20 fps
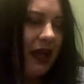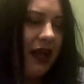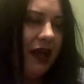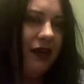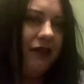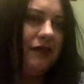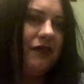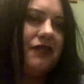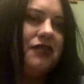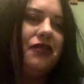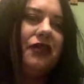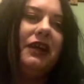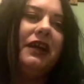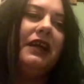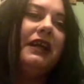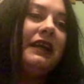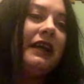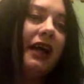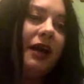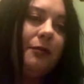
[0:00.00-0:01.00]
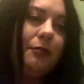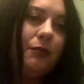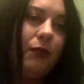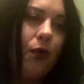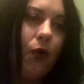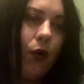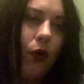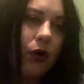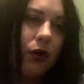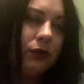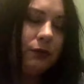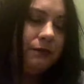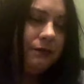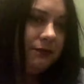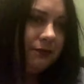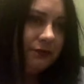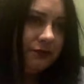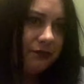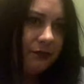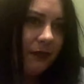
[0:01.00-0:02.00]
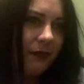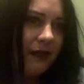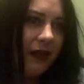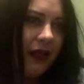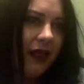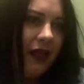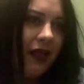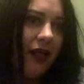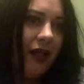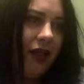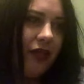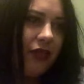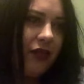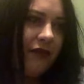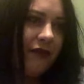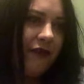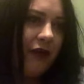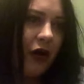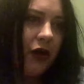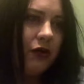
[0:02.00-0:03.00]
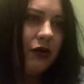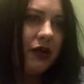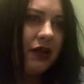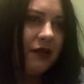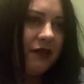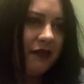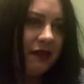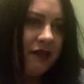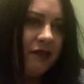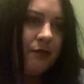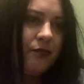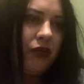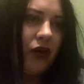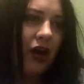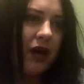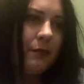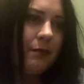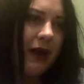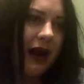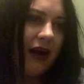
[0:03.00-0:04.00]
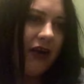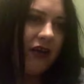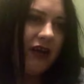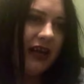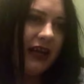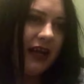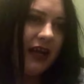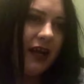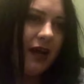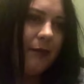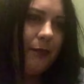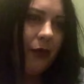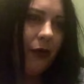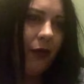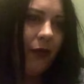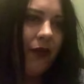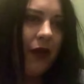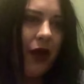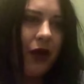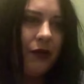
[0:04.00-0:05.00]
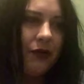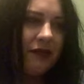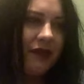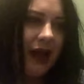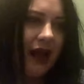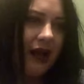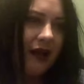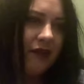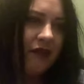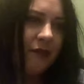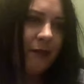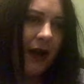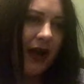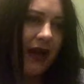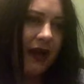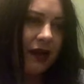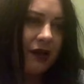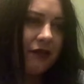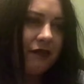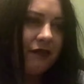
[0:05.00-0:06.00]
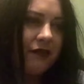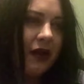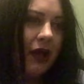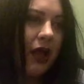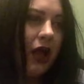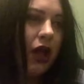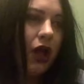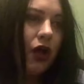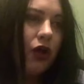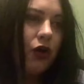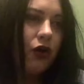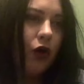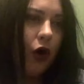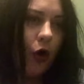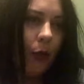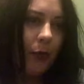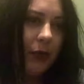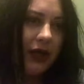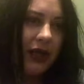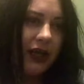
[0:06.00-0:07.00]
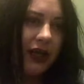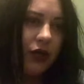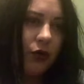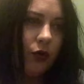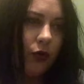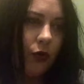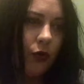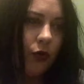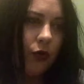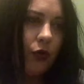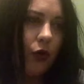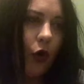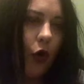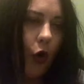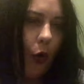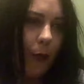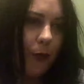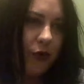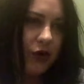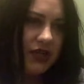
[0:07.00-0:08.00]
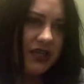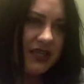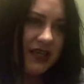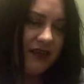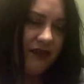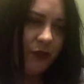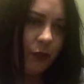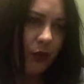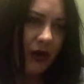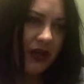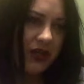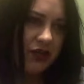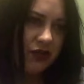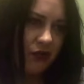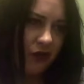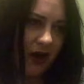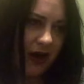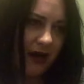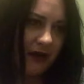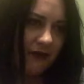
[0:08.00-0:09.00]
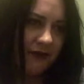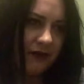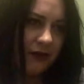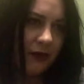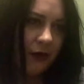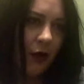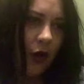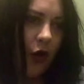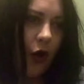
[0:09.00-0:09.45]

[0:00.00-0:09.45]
history, and more. The focus is primarily upon those aspects commonly called operative witchcraft